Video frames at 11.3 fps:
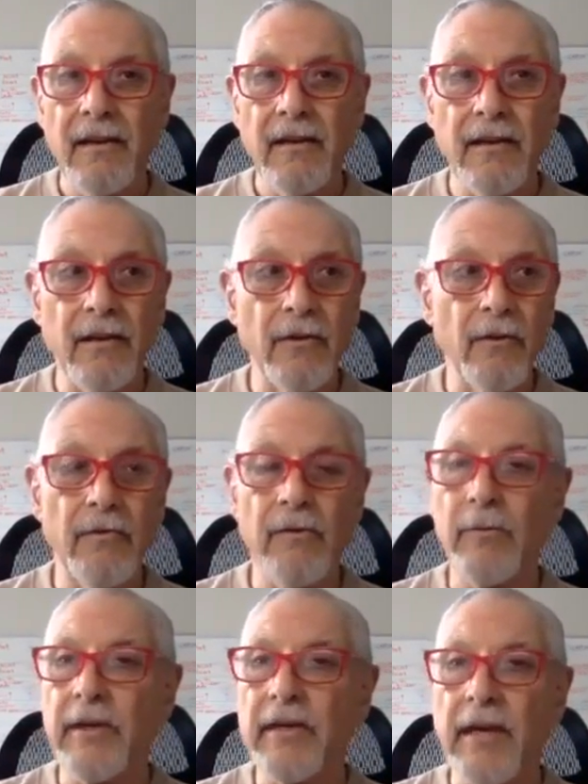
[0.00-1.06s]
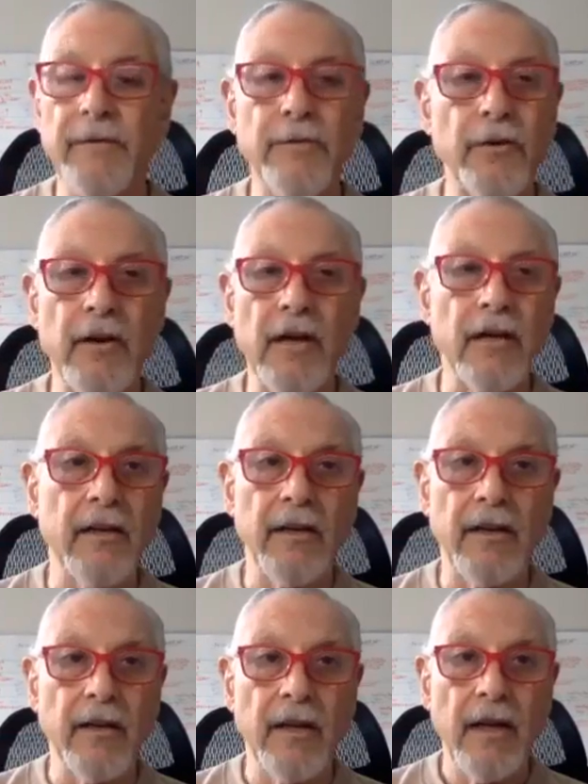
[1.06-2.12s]
You know, we take for
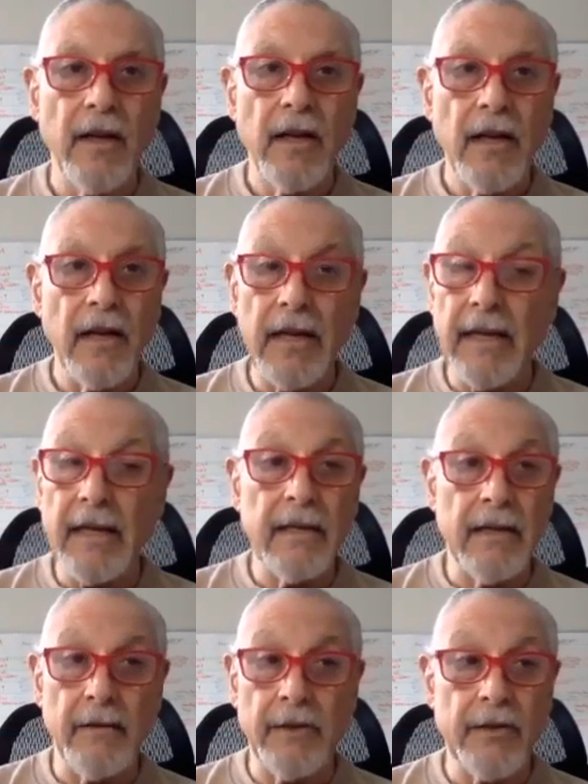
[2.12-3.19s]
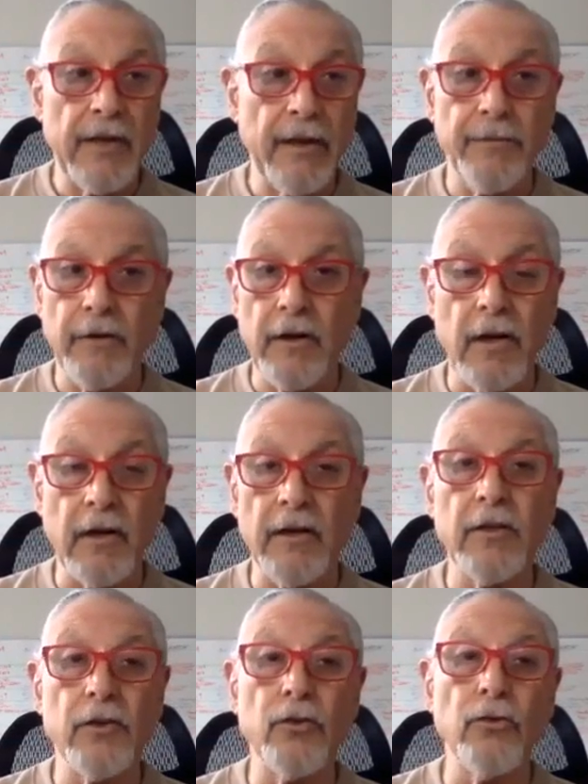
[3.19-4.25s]
granted LinkedIn, we take for
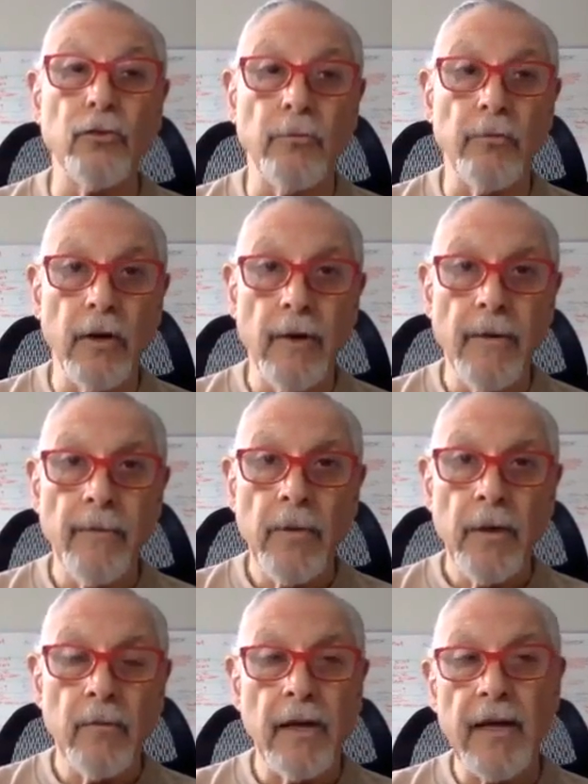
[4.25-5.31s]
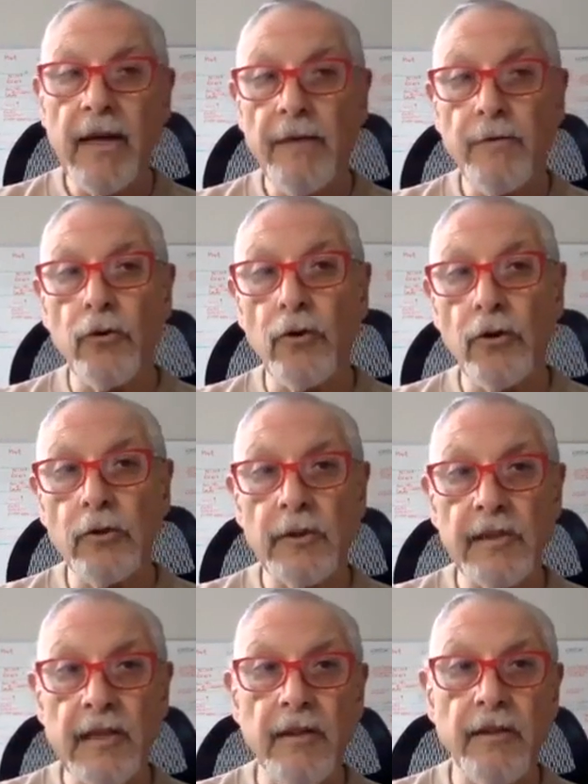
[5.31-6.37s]
granted Zoom. Well, I have calls
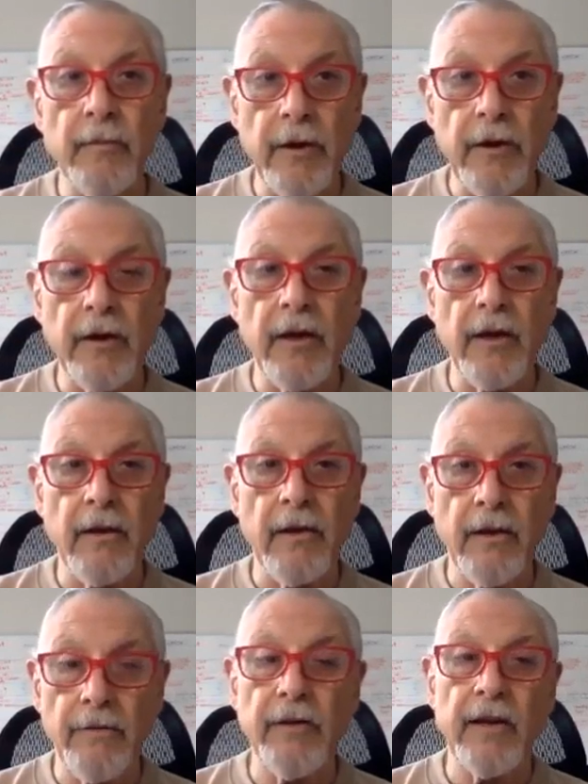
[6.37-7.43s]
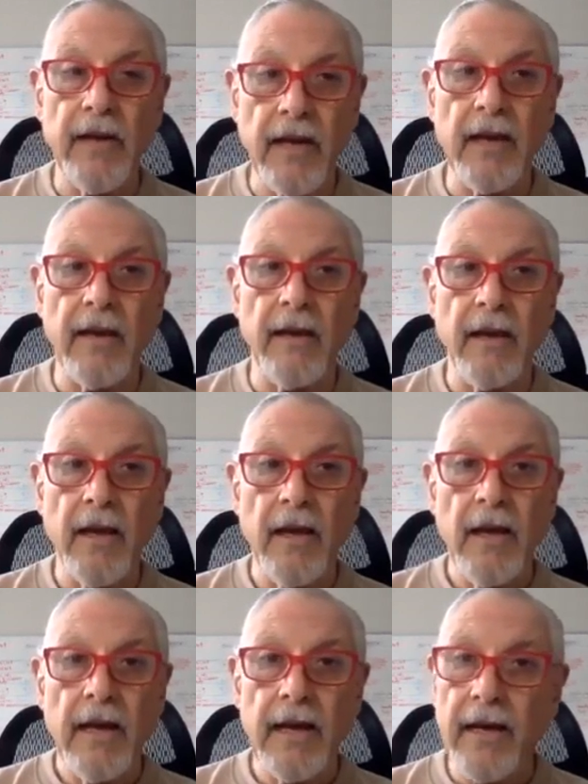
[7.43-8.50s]
with South America every day.
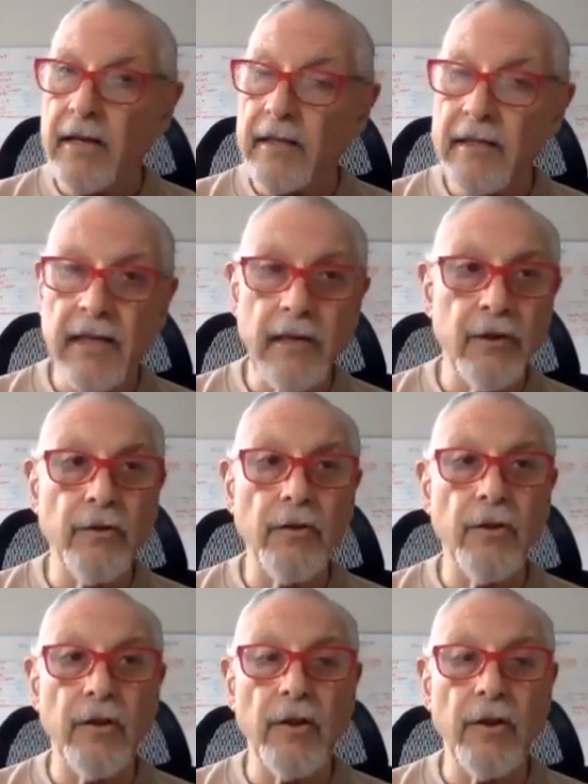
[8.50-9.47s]
And I can tell you,